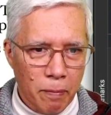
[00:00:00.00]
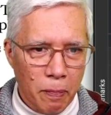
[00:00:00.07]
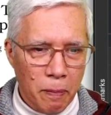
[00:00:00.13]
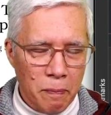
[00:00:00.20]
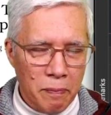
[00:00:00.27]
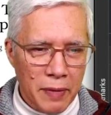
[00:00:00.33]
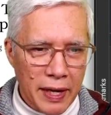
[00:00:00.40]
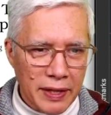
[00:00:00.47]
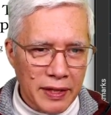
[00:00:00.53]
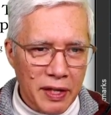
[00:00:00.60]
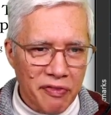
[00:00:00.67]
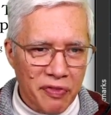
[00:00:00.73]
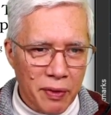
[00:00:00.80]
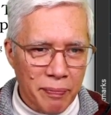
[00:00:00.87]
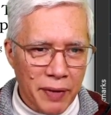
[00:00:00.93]
Mainly
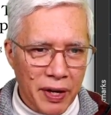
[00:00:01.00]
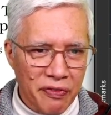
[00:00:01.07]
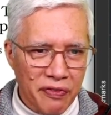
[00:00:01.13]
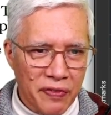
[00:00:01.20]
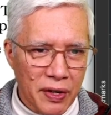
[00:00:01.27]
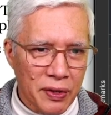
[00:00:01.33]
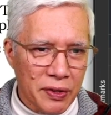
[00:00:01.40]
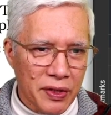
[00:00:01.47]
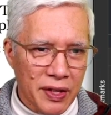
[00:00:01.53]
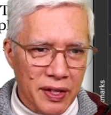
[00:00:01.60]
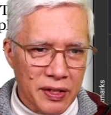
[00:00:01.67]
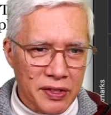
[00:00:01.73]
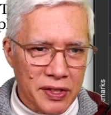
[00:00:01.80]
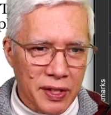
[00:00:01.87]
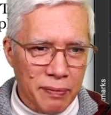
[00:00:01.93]
from my fear that
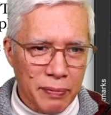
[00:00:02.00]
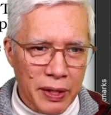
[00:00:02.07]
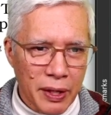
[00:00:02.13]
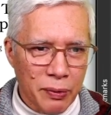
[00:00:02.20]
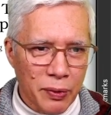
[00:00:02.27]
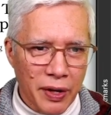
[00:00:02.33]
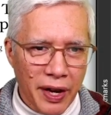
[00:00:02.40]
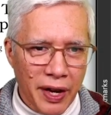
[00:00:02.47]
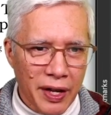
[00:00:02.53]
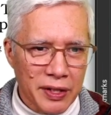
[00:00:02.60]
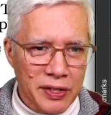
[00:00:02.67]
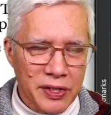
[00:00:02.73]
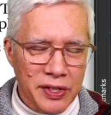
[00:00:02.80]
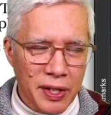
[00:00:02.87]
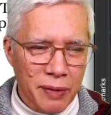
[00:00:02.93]
somebody will add
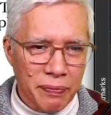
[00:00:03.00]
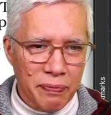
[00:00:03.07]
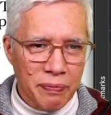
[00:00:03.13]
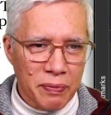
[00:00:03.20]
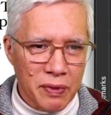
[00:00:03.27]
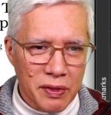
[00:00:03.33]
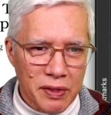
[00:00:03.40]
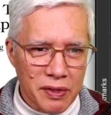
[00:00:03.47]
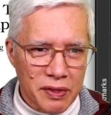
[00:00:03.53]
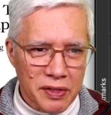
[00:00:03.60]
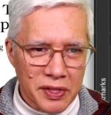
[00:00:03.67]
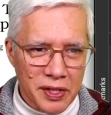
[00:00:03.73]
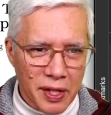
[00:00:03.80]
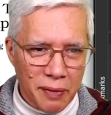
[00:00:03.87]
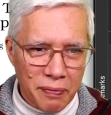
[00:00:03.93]

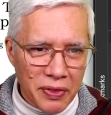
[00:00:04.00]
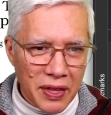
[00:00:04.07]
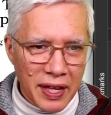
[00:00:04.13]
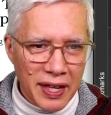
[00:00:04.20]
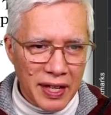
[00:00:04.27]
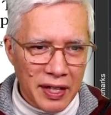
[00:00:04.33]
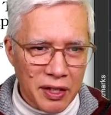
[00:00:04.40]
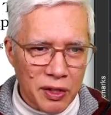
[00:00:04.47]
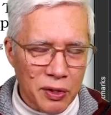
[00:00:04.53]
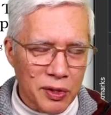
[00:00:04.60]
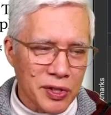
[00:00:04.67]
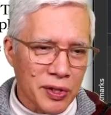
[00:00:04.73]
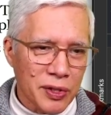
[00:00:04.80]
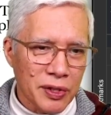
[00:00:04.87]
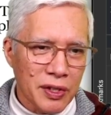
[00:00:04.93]
something in
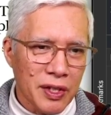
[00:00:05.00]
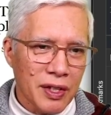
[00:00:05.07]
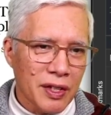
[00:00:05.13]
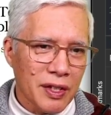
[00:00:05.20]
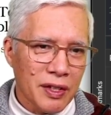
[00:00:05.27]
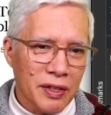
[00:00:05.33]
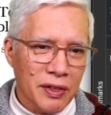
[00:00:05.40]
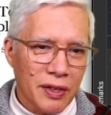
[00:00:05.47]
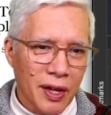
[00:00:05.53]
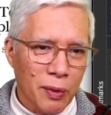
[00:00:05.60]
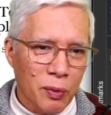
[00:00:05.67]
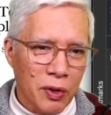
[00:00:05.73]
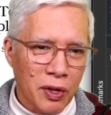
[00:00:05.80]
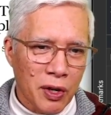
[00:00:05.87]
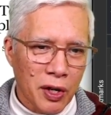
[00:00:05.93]
user that
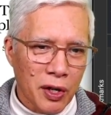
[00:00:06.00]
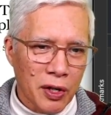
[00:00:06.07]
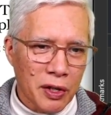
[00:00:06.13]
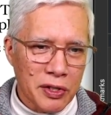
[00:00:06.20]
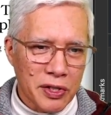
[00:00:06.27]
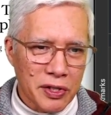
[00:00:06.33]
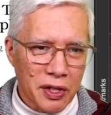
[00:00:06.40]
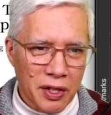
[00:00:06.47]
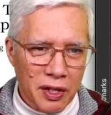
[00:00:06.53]
will cause